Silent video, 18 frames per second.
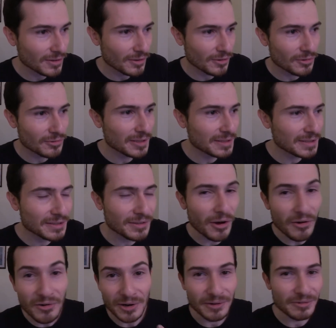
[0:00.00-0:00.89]
already
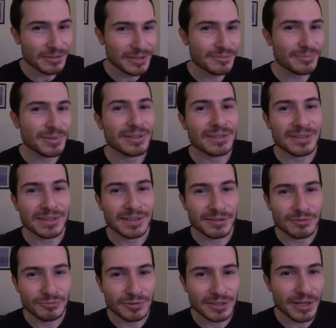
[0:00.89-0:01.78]
know how it smells,
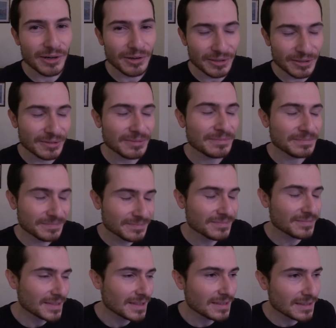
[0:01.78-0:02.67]
like without,
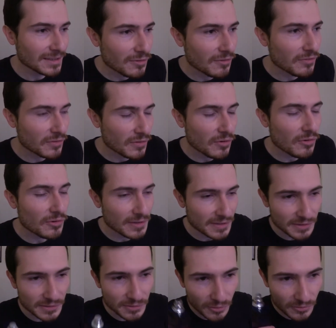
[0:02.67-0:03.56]
of
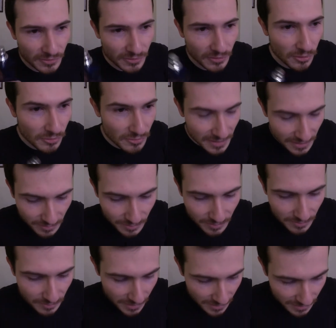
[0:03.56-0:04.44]
course you don't know it,
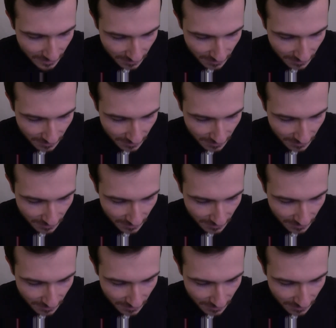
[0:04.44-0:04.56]
but